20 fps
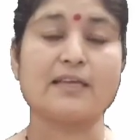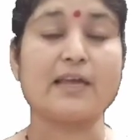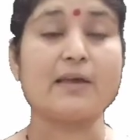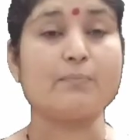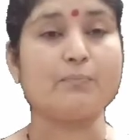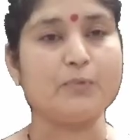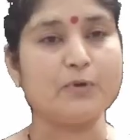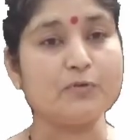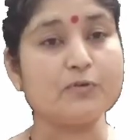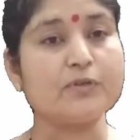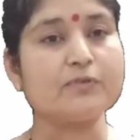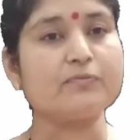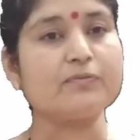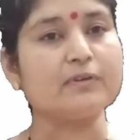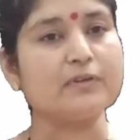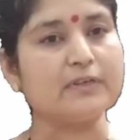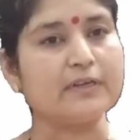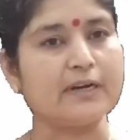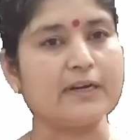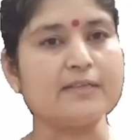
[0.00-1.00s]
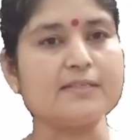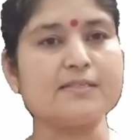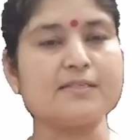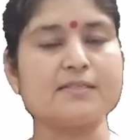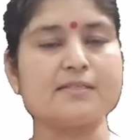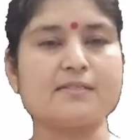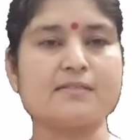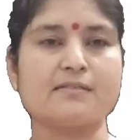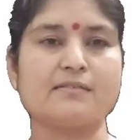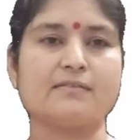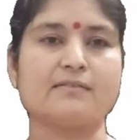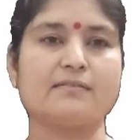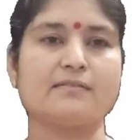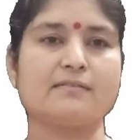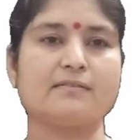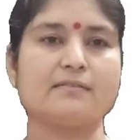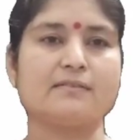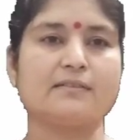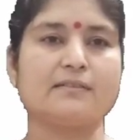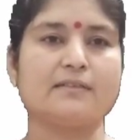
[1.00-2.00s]
A beautiful dress
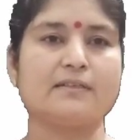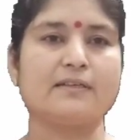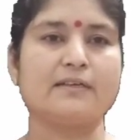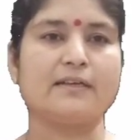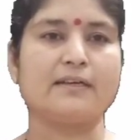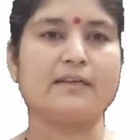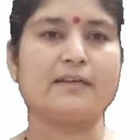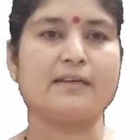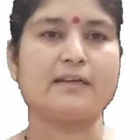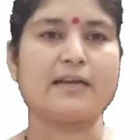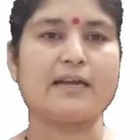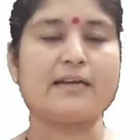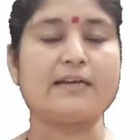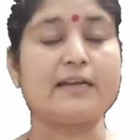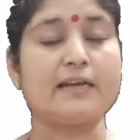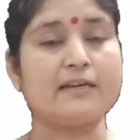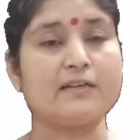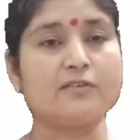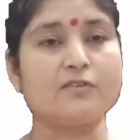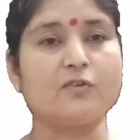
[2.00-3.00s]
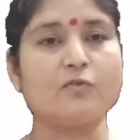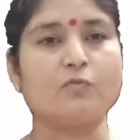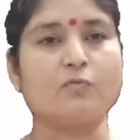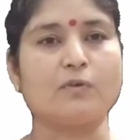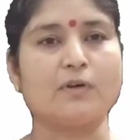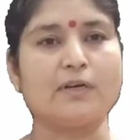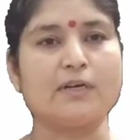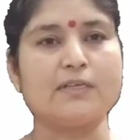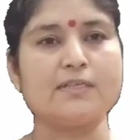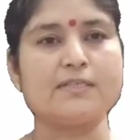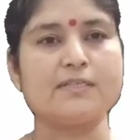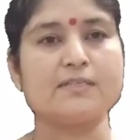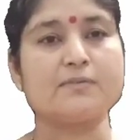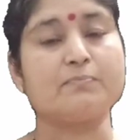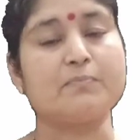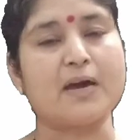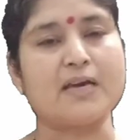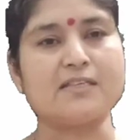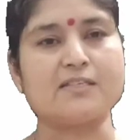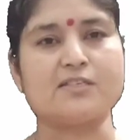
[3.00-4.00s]
and another one is
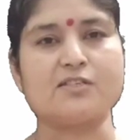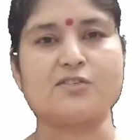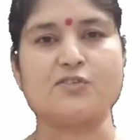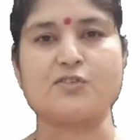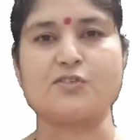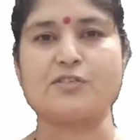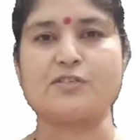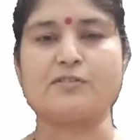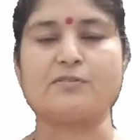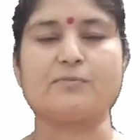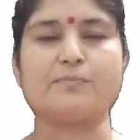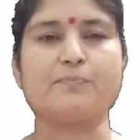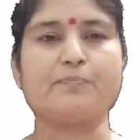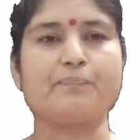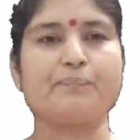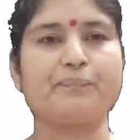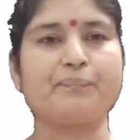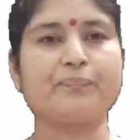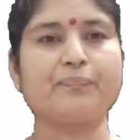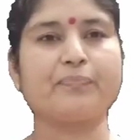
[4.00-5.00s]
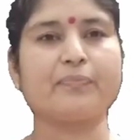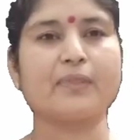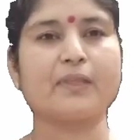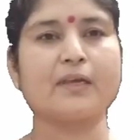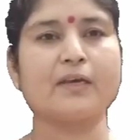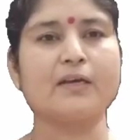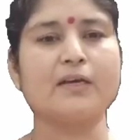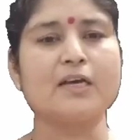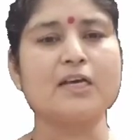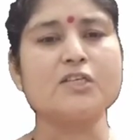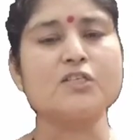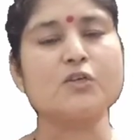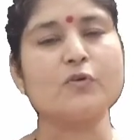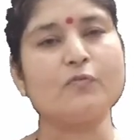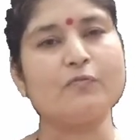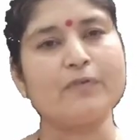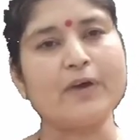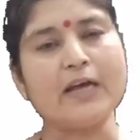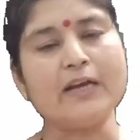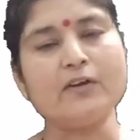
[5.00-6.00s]
my sister.
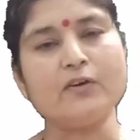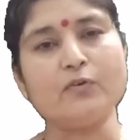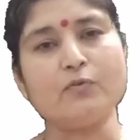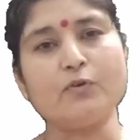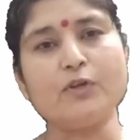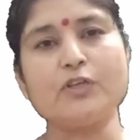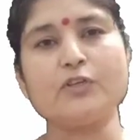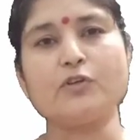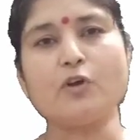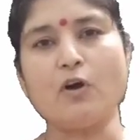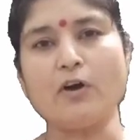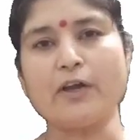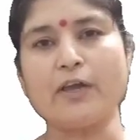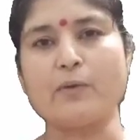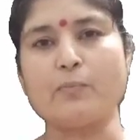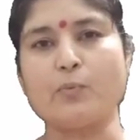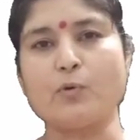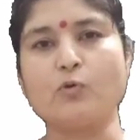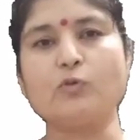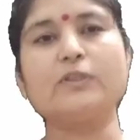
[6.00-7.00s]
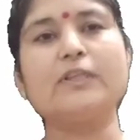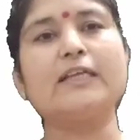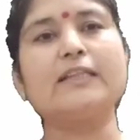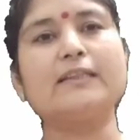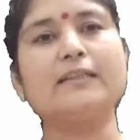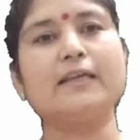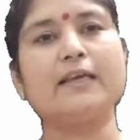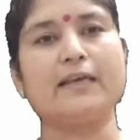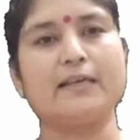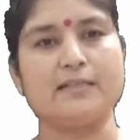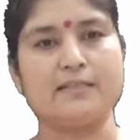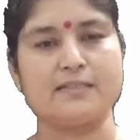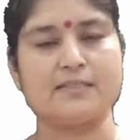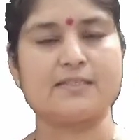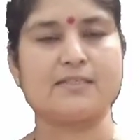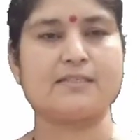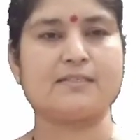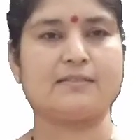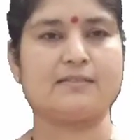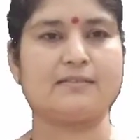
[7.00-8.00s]
So when we talk about the
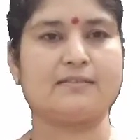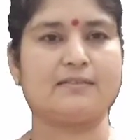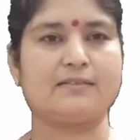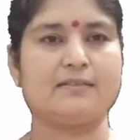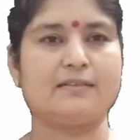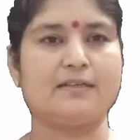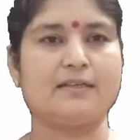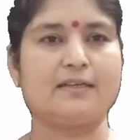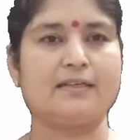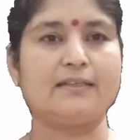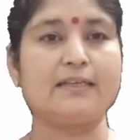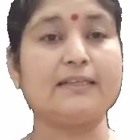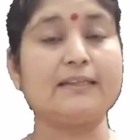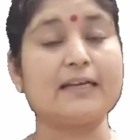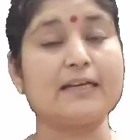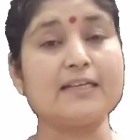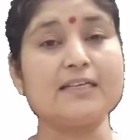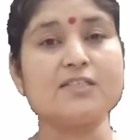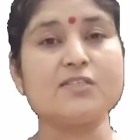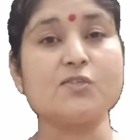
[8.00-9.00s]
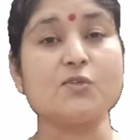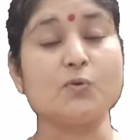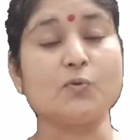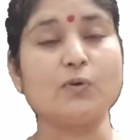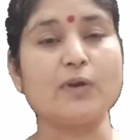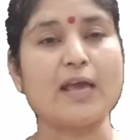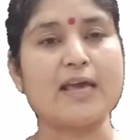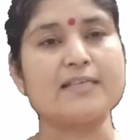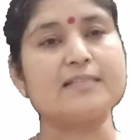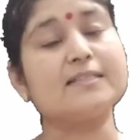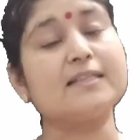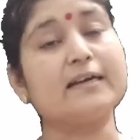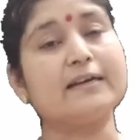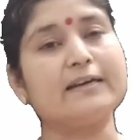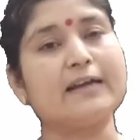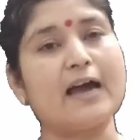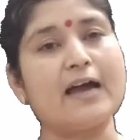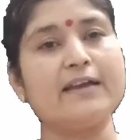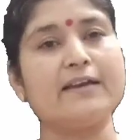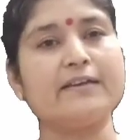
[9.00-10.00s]
things, then that is known as the
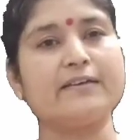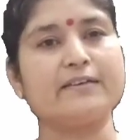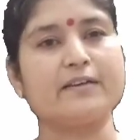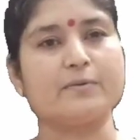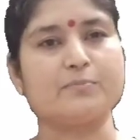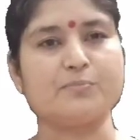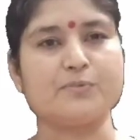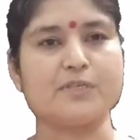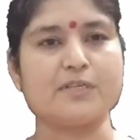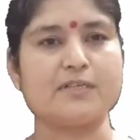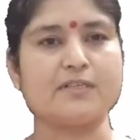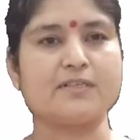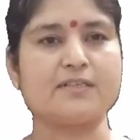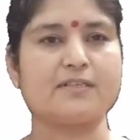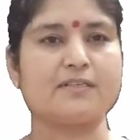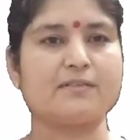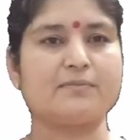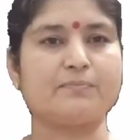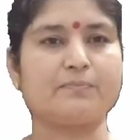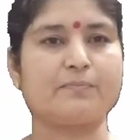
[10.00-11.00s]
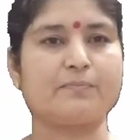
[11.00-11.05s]
direct object.